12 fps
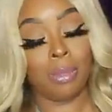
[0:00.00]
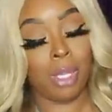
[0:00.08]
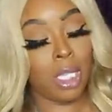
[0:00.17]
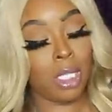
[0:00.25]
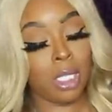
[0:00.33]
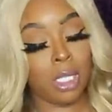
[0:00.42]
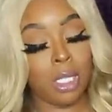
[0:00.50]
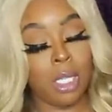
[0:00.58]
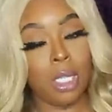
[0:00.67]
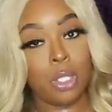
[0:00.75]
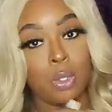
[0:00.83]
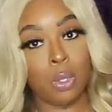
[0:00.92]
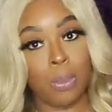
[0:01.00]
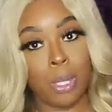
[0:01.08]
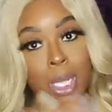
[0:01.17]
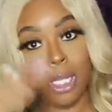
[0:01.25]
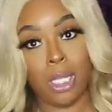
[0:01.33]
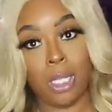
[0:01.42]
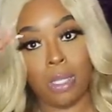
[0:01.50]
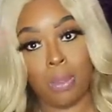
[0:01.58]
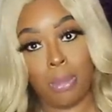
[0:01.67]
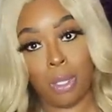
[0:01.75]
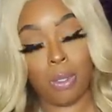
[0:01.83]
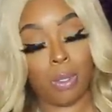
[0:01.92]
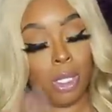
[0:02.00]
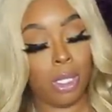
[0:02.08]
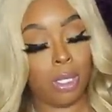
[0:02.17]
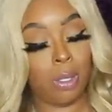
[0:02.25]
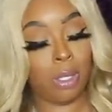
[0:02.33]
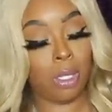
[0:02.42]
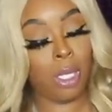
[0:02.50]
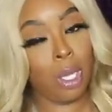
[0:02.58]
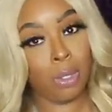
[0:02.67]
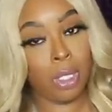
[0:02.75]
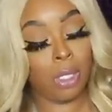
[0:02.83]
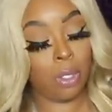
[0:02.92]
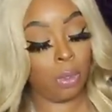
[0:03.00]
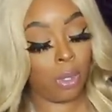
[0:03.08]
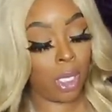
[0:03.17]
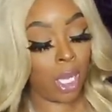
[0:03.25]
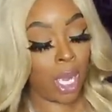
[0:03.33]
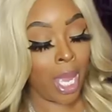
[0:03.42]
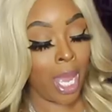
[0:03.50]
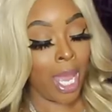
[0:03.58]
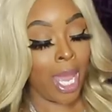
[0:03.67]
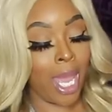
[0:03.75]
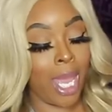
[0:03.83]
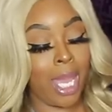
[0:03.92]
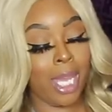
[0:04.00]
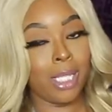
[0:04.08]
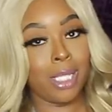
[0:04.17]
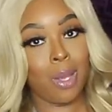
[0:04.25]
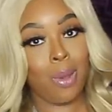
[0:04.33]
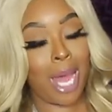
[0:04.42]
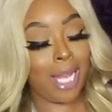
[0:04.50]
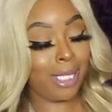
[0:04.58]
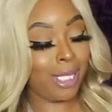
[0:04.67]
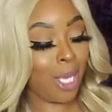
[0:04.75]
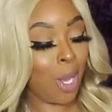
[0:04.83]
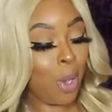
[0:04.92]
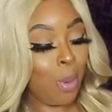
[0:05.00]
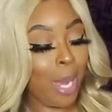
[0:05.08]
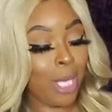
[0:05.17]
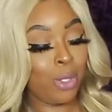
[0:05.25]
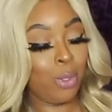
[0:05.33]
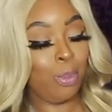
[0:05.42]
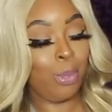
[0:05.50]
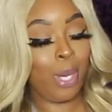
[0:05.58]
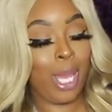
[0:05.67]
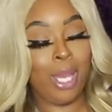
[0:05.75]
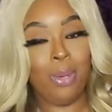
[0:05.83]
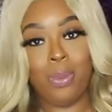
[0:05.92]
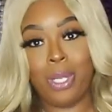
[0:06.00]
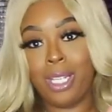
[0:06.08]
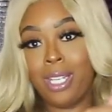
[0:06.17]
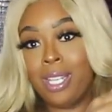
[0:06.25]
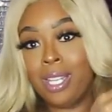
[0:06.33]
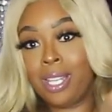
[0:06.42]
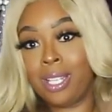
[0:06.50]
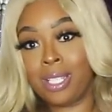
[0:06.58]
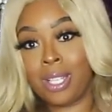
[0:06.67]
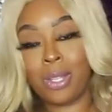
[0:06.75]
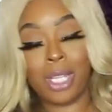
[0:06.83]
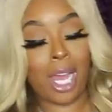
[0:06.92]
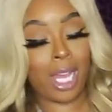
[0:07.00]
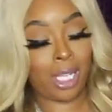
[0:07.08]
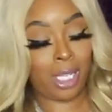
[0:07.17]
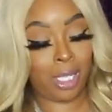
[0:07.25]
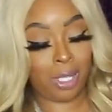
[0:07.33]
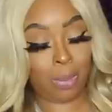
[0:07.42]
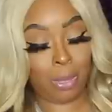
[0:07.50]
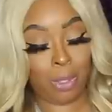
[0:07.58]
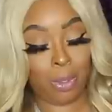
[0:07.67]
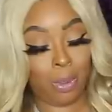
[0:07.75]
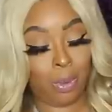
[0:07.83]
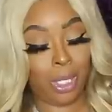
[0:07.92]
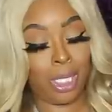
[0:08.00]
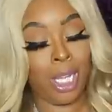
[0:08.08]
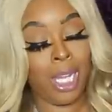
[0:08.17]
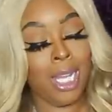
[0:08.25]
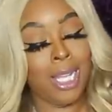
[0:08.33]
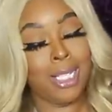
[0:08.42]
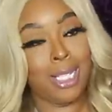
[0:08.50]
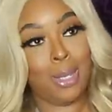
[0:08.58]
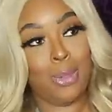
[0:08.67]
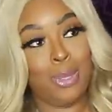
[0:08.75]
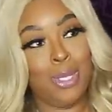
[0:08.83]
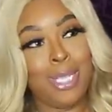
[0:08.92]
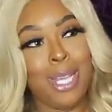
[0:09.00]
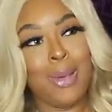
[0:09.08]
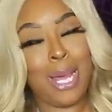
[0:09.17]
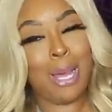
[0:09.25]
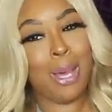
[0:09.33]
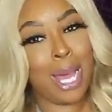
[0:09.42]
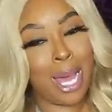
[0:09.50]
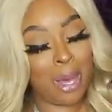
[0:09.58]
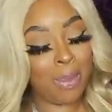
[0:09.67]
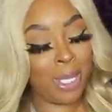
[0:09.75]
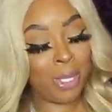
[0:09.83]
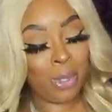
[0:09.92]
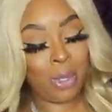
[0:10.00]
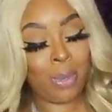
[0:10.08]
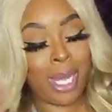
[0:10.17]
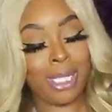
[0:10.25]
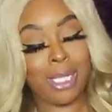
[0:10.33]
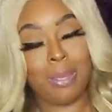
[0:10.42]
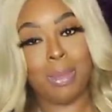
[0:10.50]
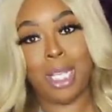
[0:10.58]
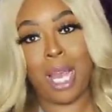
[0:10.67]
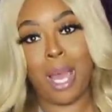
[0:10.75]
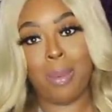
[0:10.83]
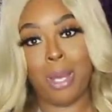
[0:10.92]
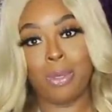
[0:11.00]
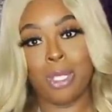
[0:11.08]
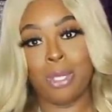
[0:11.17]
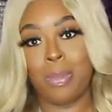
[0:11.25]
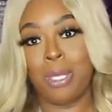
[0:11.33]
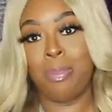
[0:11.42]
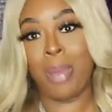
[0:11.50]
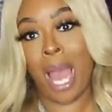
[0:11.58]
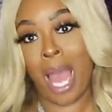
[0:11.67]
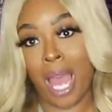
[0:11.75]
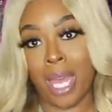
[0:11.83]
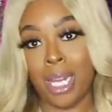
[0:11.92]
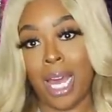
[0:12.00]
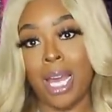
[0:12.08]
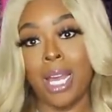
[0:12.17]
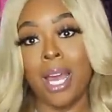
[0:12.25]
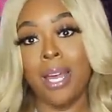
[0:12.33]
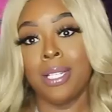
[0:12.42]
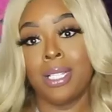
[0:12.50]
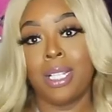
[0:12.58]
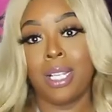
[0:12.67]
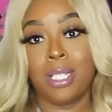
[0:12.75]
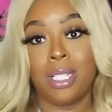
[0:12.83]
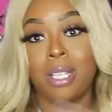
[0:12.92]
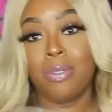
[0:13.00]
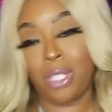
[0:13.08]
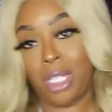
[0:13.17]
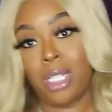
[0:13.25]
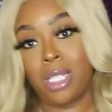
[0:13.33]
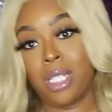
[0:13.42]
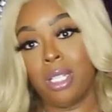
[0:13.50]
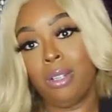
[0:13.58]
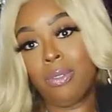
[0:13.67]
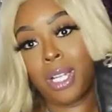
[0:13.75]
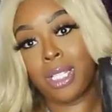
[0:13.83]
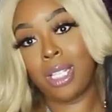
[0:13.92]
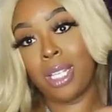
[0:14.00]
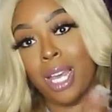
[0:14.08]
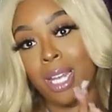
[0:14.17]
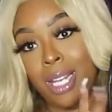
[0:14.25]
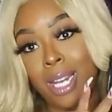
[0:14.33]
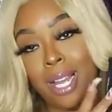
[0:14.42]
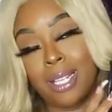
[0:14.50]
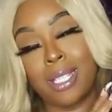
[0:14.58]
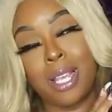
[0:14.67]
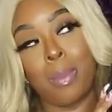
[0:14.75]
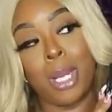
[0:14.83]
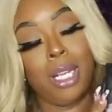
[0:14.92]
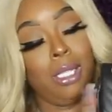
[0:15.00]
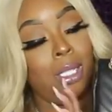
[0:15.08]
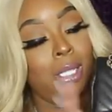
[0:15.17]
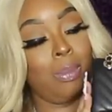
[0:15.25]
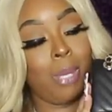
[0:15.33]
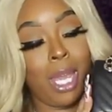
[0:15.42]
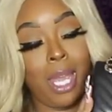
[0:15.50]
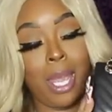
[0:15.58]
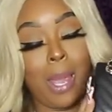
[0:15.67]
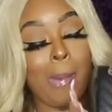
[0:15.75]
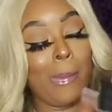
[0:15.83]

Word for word: That's just, it's AAA then mirror is the closest to it. And so I sold my AAA one so that I could get the mirror one. So, you know, I'll, I'll, be doing right sometime. I don't just be buying. I sell stuff to get stuff. I tell y'all that all the time and I love this bag.